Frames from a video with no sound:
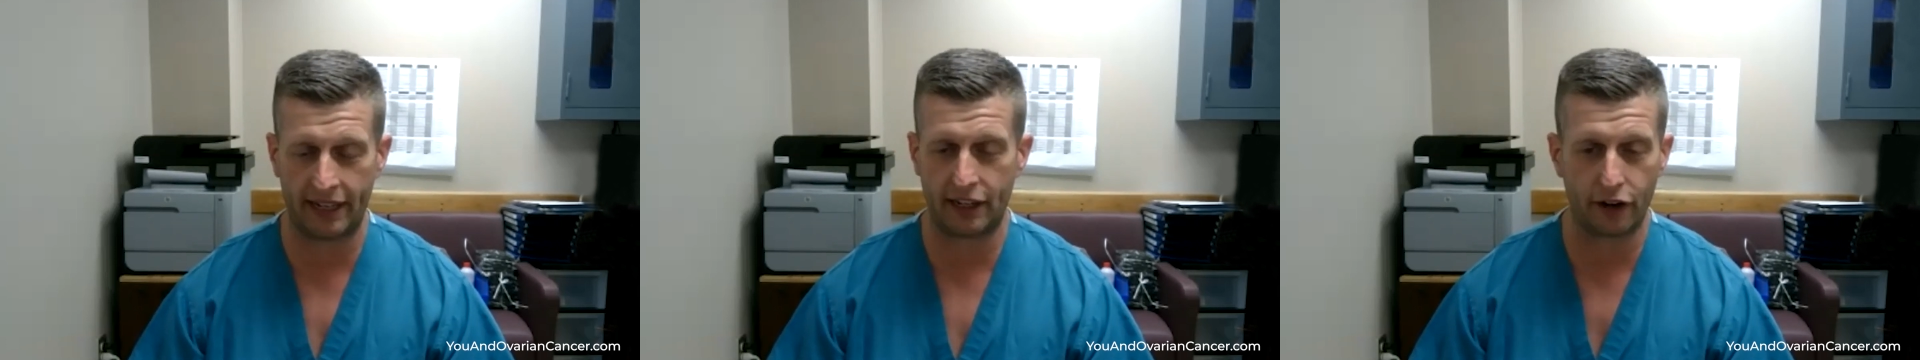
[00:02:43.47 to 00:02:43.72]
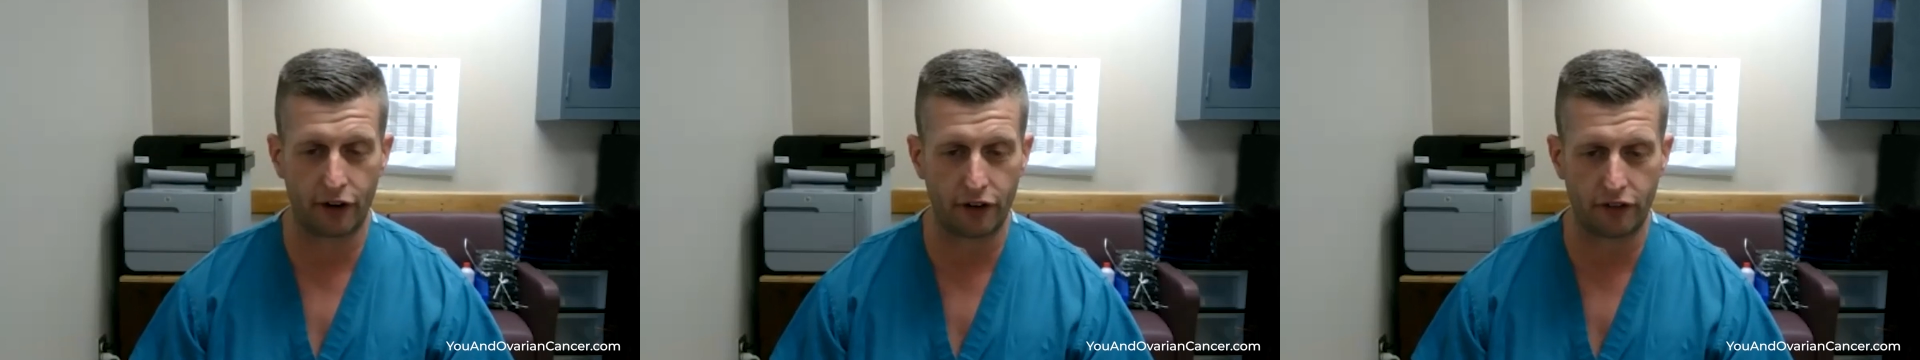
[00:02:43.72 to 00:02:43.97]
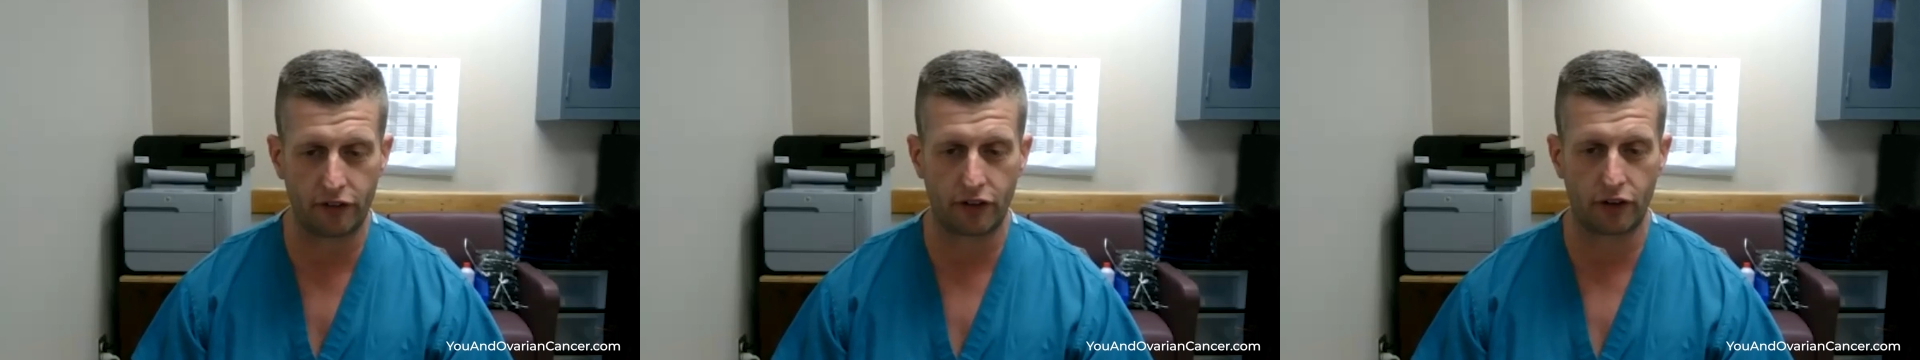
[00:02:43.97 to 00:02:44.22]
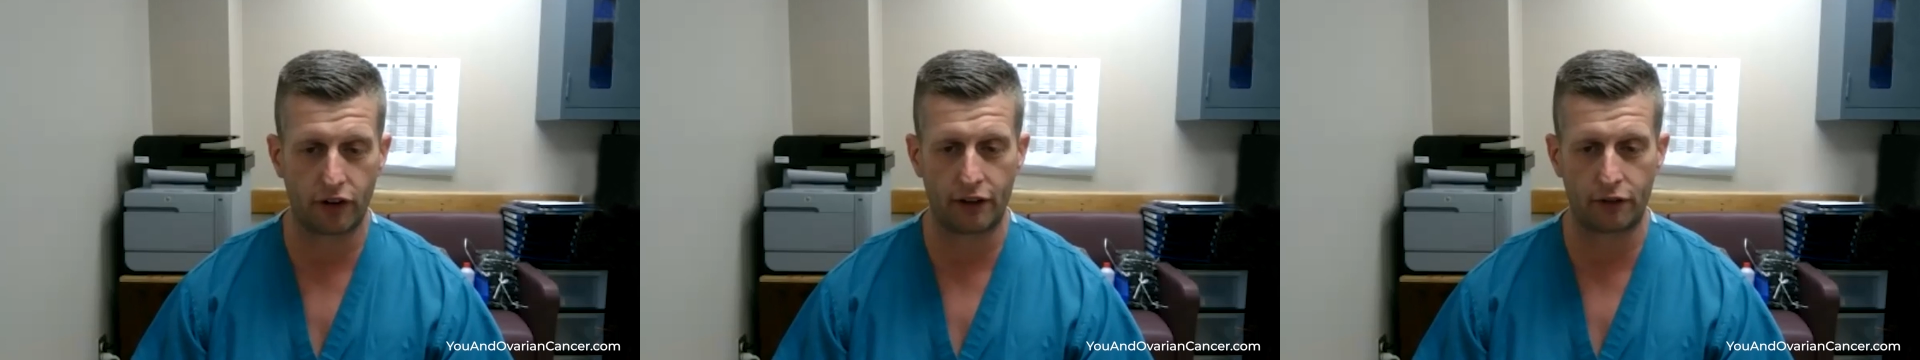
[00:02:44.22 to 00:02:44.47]
years
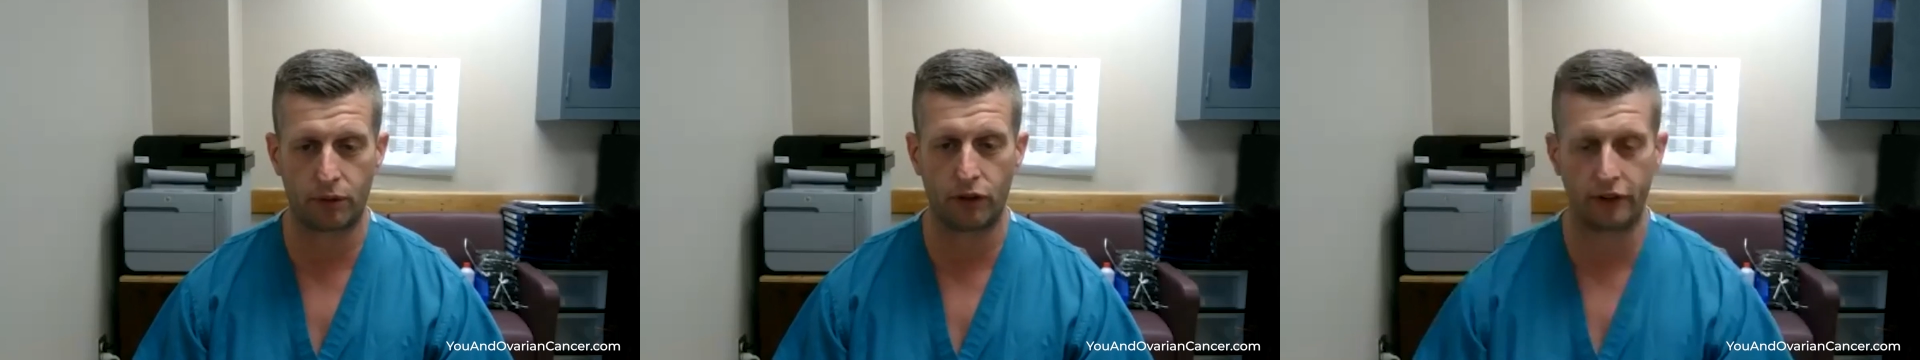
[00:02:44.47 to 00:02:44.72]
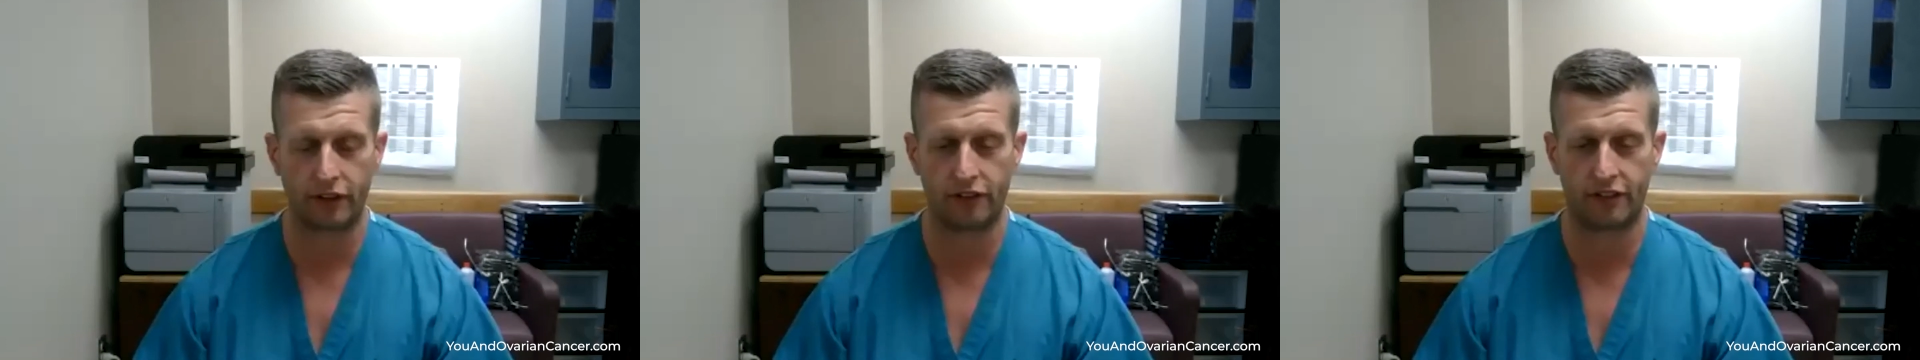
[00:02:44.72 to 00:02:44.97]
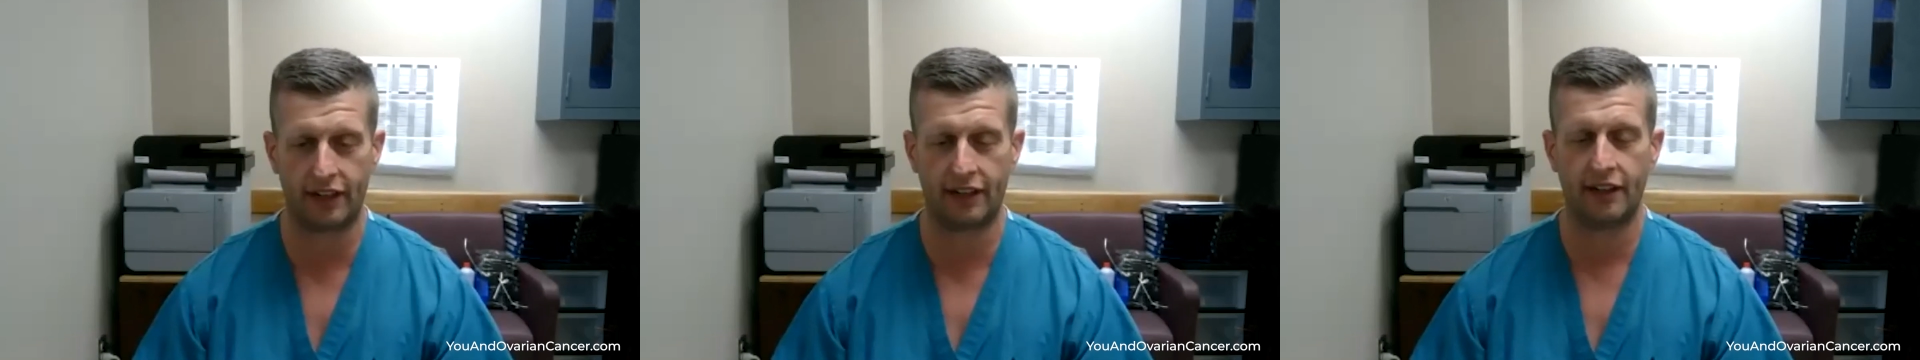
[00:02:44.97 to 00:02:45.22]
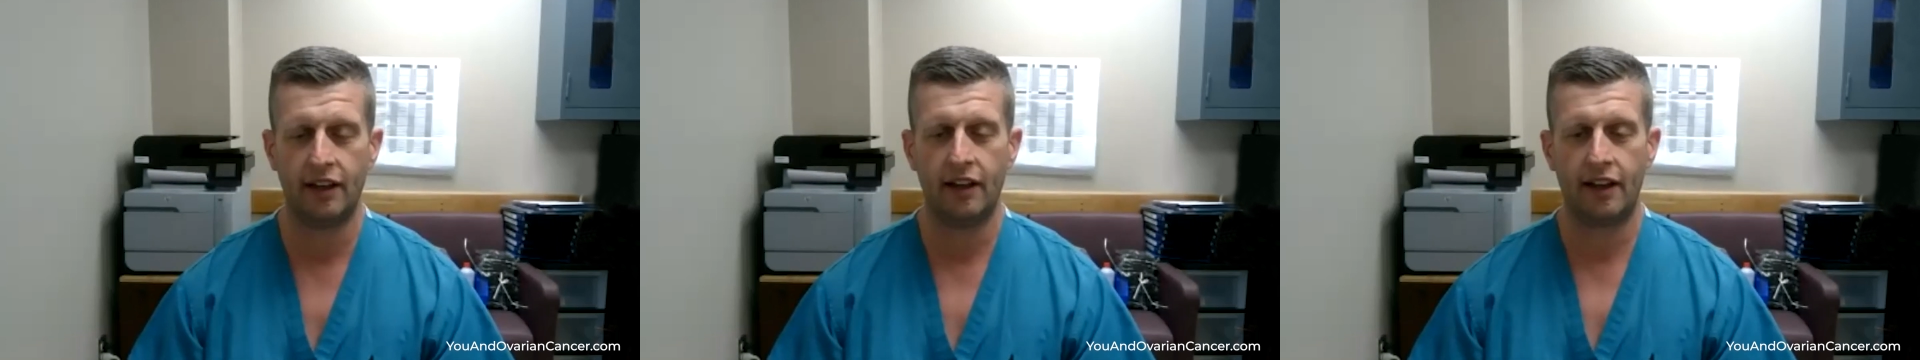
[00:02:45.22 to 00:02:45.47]
as we look to see